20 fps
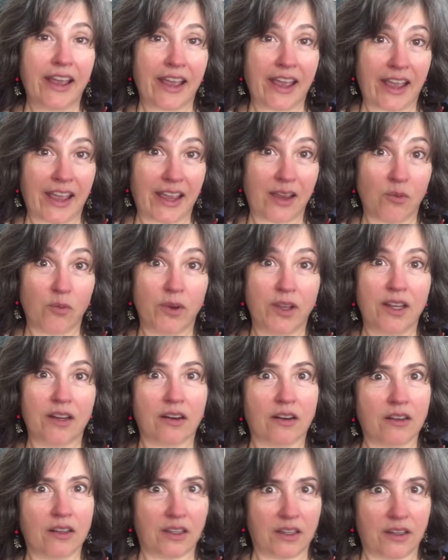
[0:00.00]
hey, we
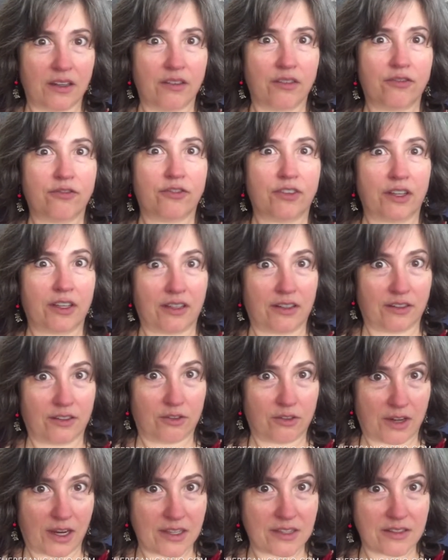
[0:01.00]
are in friggin'
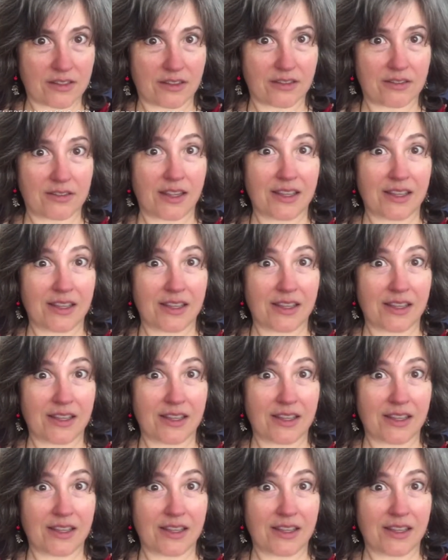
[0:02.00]
crisis.